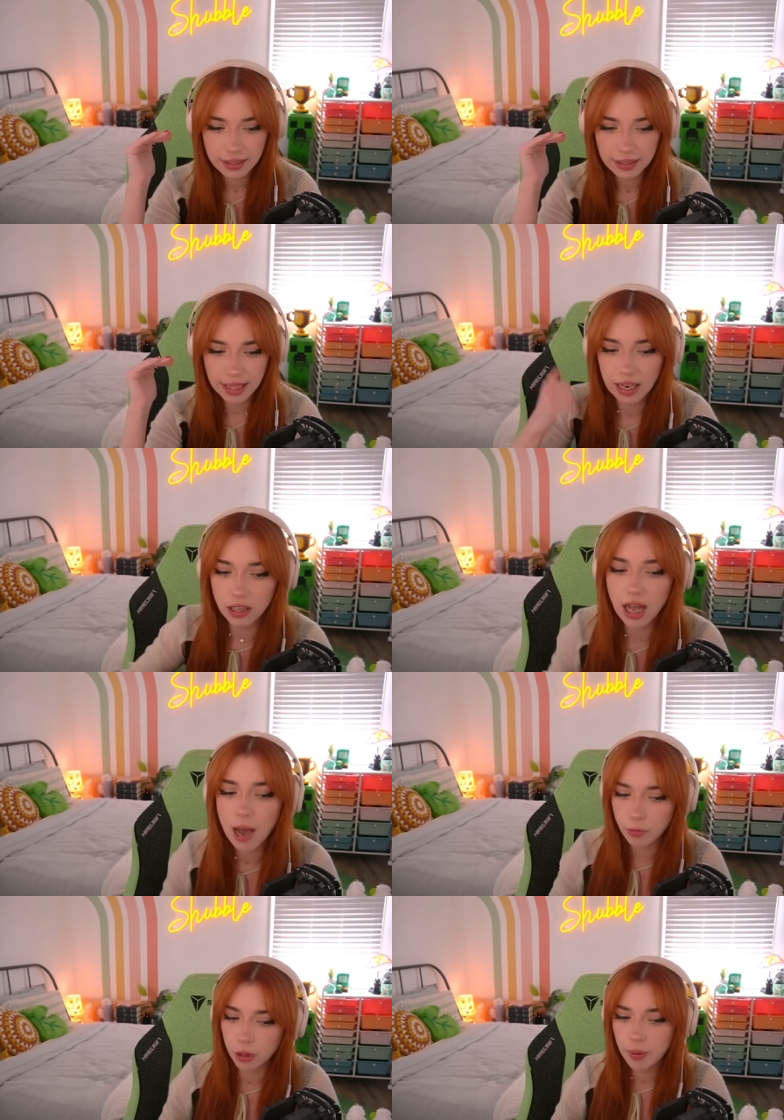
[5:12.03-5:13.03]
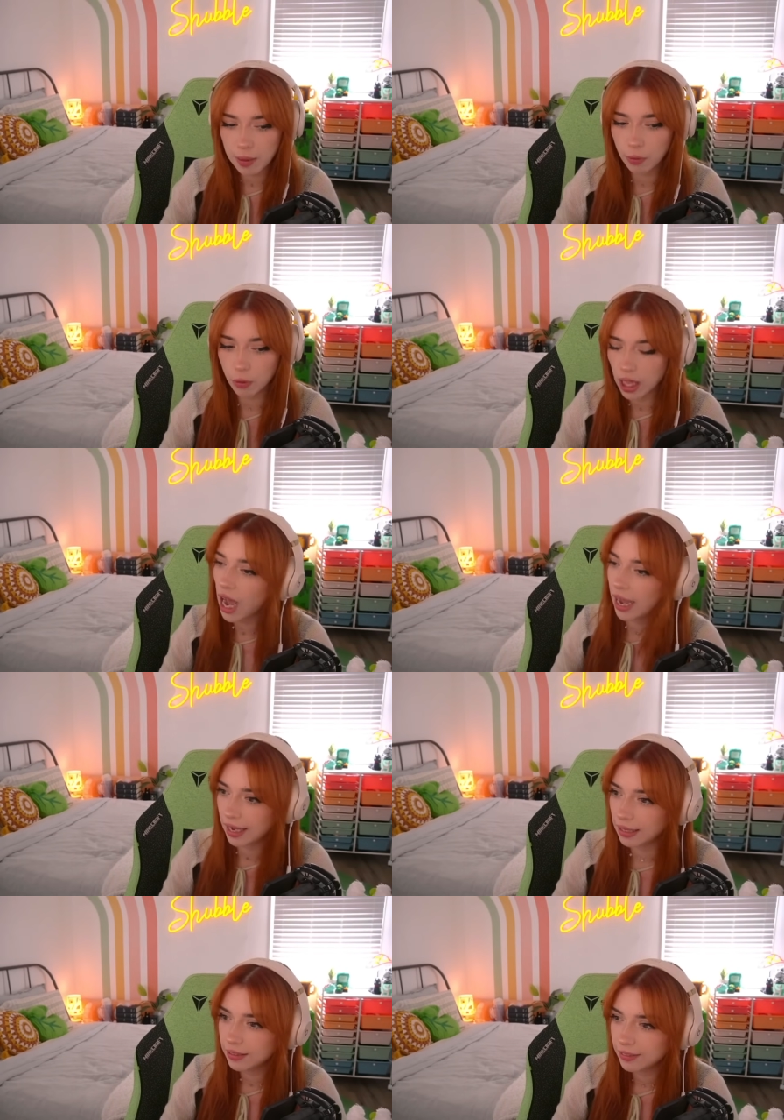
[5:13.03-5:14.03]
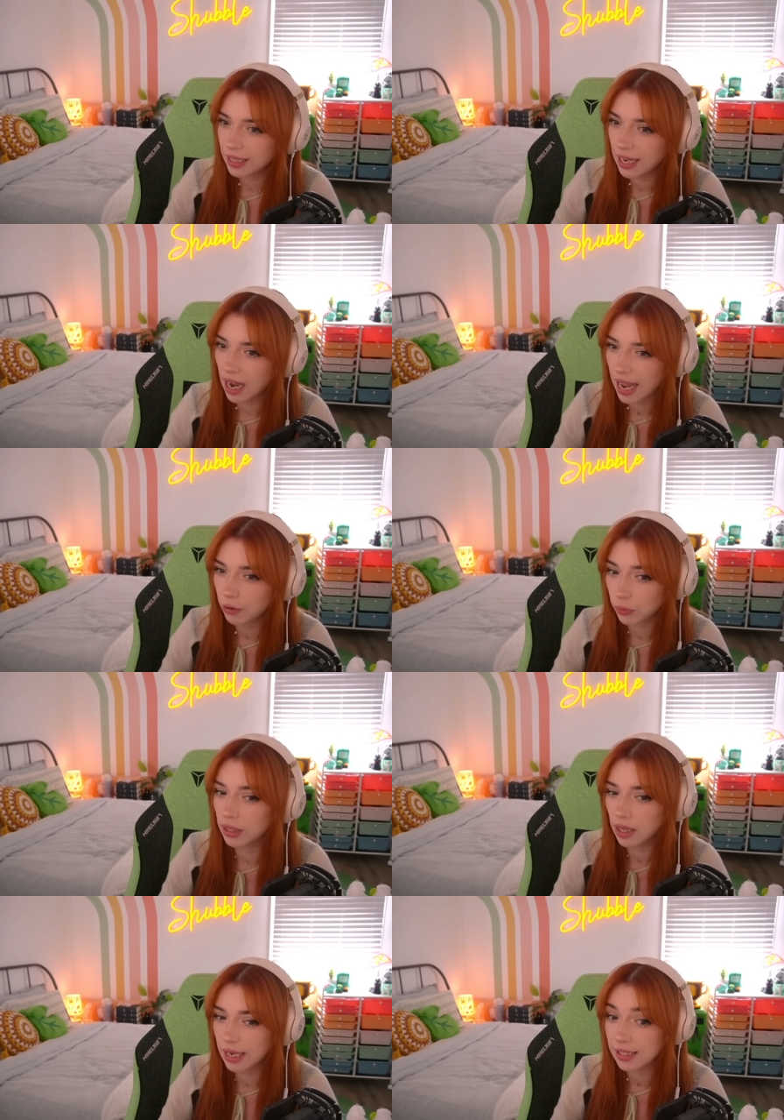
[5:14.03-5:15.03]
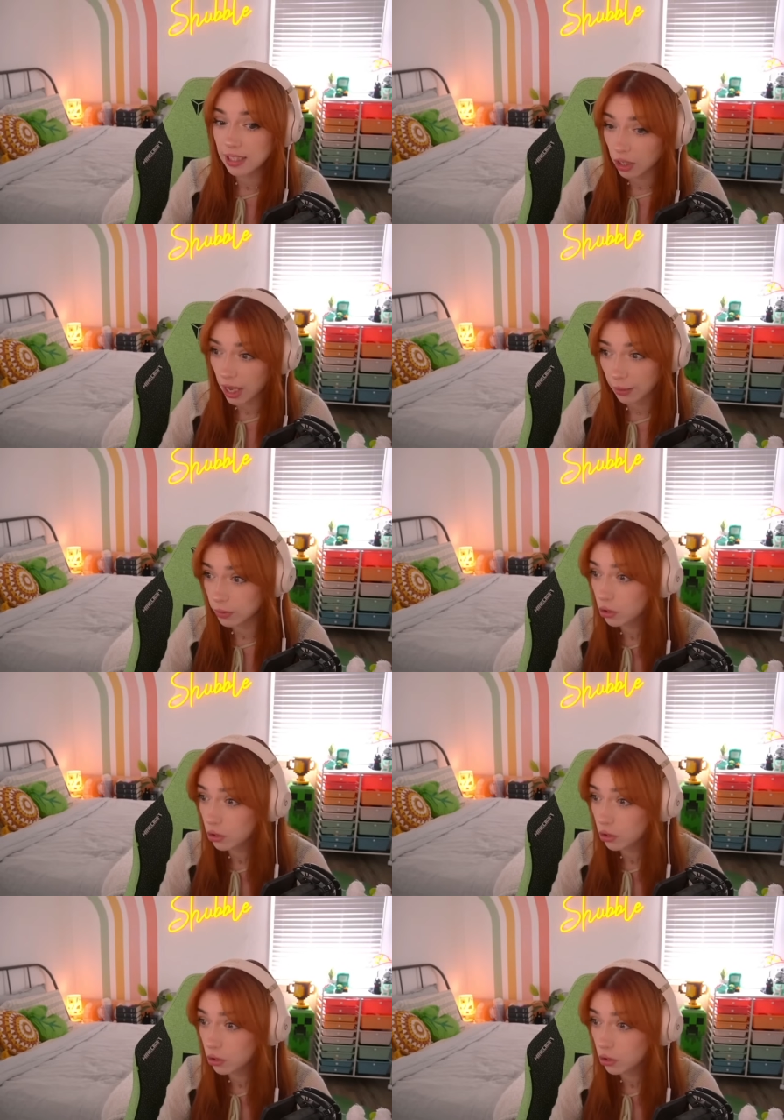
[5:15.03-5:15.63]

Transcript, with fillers: that a lot more people lie than I had realized till I,